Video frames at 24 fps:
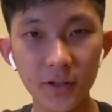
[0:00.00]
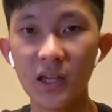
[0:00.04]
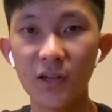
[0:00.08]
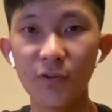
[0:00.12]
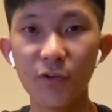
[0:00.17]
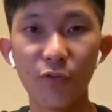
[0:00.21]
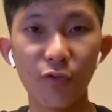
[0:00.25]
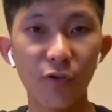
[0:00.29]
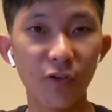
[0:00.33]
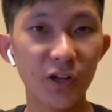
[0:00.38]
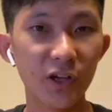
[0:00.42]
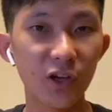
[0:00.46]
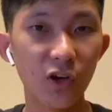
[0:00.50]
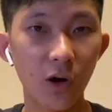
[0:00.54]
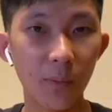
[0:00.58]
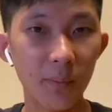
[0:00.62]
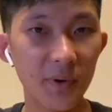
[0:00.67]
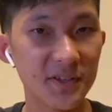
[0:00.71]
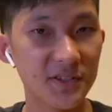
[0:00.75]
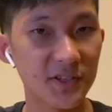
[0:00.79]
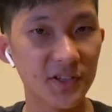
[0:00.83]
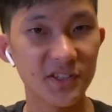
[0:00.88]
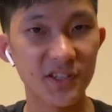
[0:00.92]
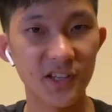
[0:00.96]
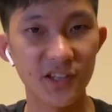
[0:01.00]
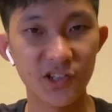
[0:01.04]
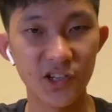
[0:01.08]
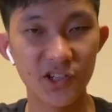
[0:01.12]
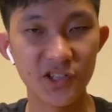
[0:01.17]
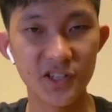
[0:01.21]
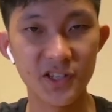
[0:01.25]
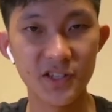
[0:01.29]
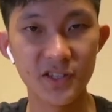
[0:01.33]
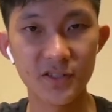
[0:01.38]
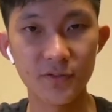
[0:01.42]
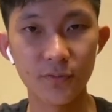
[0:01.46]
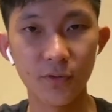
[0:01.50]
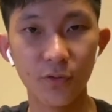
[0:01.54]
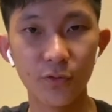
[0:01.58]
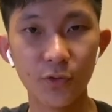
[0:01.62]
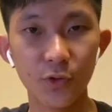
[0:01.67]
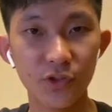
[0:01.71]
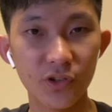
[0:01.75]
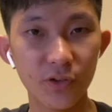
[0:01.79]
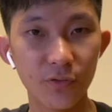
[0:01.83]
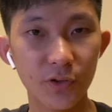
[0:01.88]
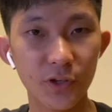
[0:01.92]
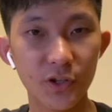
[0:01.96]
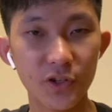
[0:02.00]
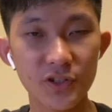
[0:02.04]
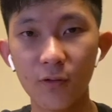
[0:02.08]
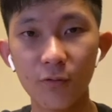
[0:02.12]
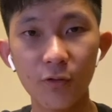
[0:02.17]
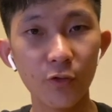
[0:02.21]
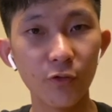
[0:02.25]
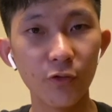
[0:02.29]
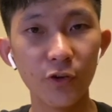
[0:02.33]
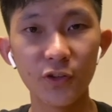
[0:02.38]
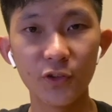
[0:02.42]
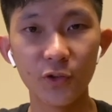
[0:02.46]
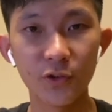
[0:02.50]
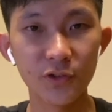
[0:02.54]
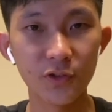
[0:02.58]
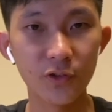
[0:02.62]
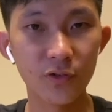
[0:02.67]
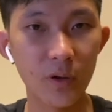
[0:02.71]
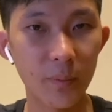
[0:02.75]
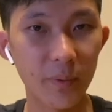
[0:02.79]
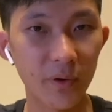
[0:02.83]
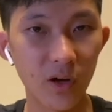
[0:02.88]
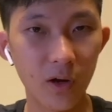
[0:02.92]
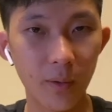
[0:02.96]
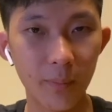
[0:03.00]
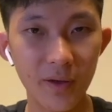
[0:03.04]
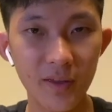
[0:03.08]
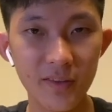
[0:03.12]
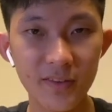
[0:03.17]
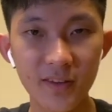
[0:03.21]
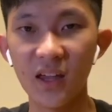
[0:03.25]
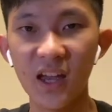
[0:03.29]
If you have any comments or suggestions for future videos, feel free to also drop a comment.